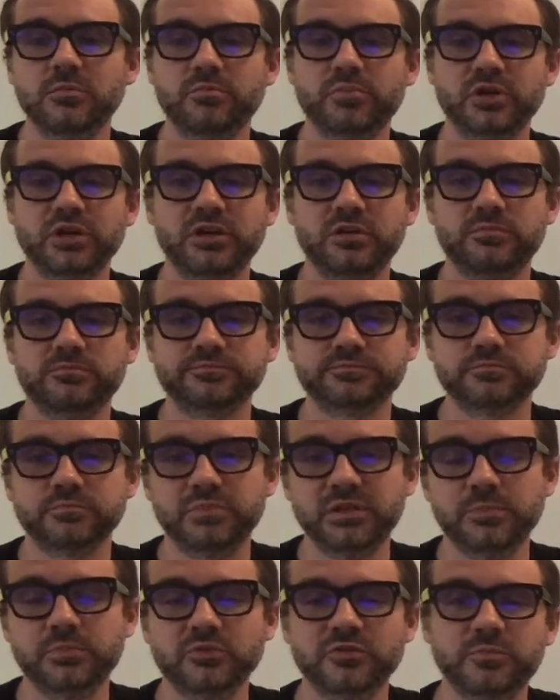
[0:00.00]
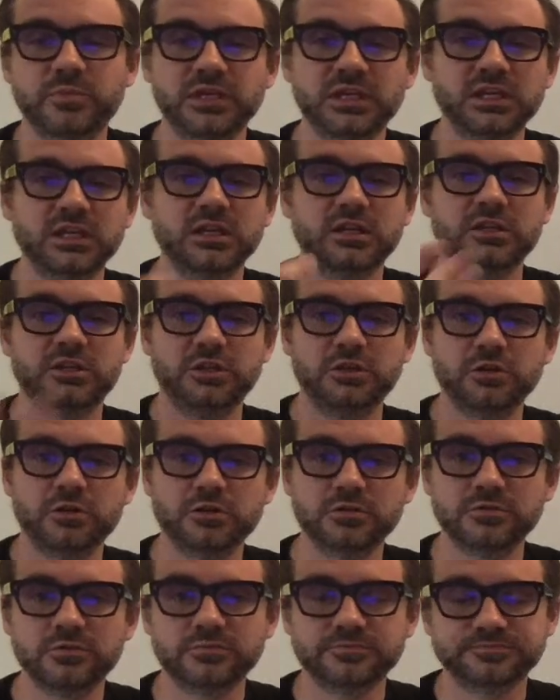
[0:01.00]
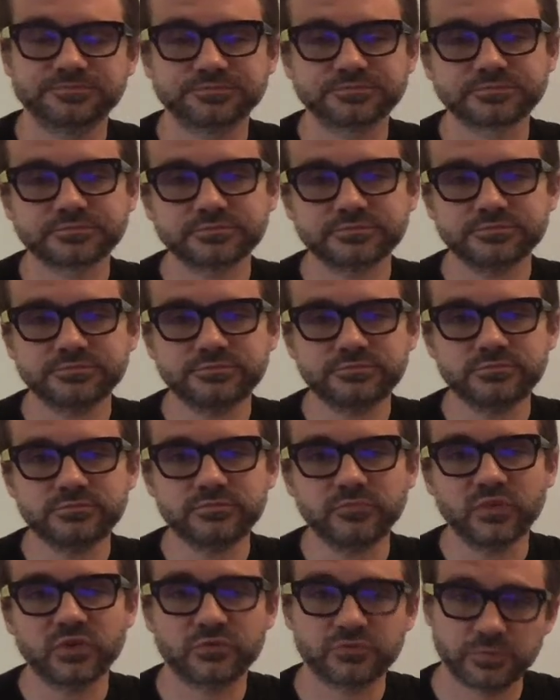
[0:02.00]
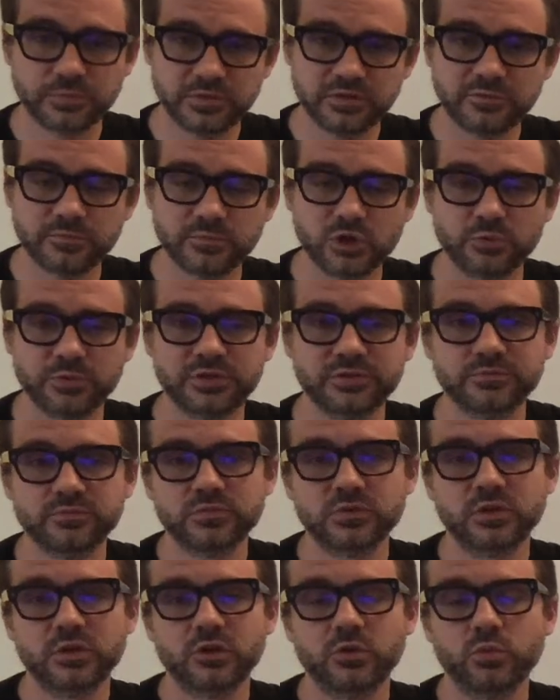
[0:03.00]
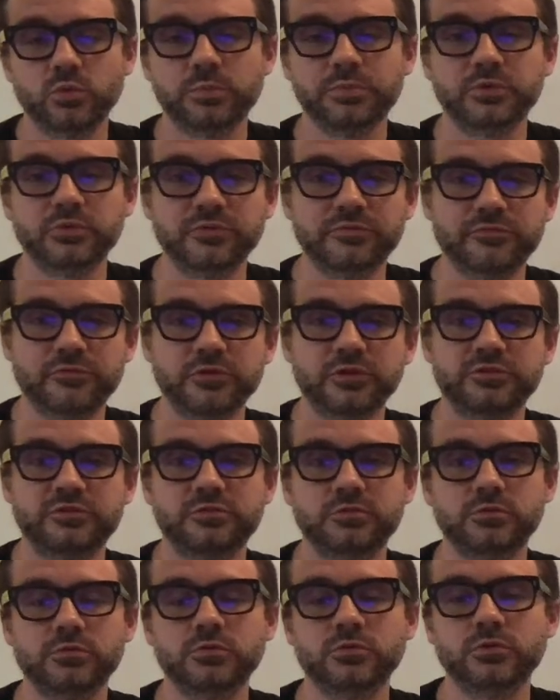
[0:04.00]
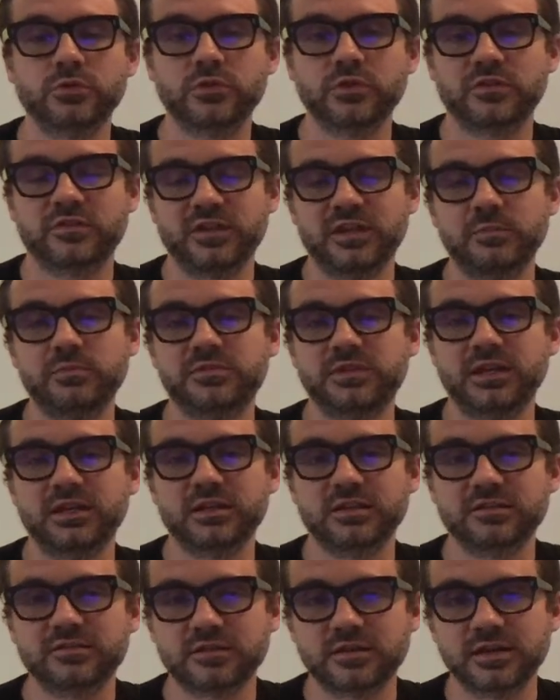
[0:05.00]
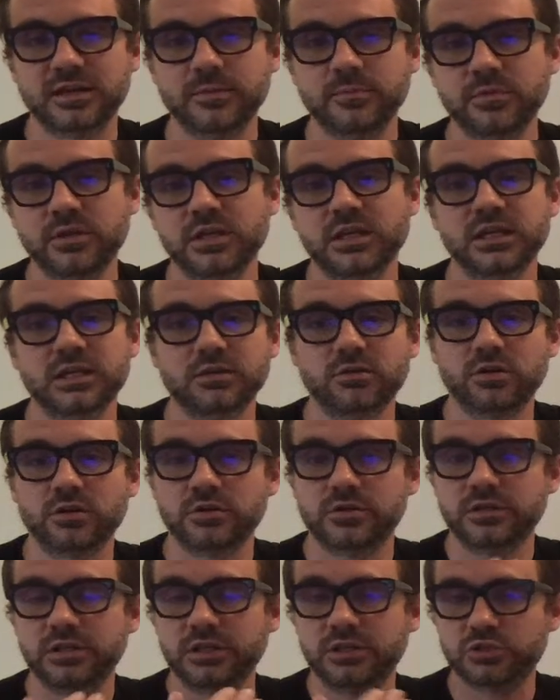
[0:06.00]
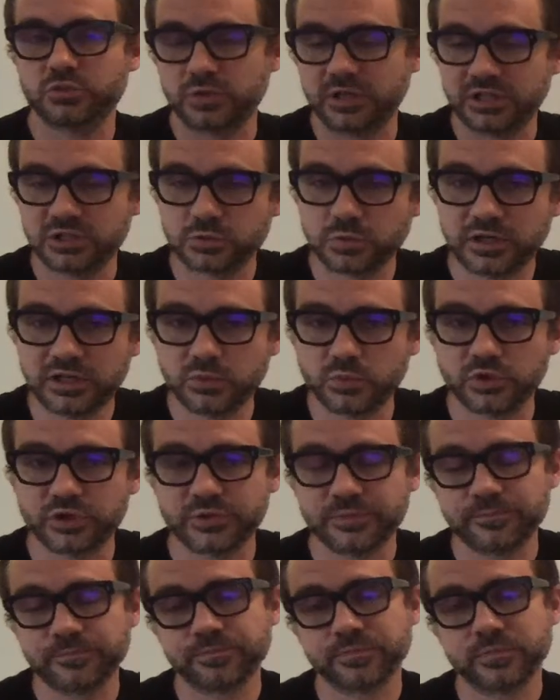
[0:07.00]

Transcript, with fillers: But people speaking in a year from this moment will be referring to the same date and time in 2021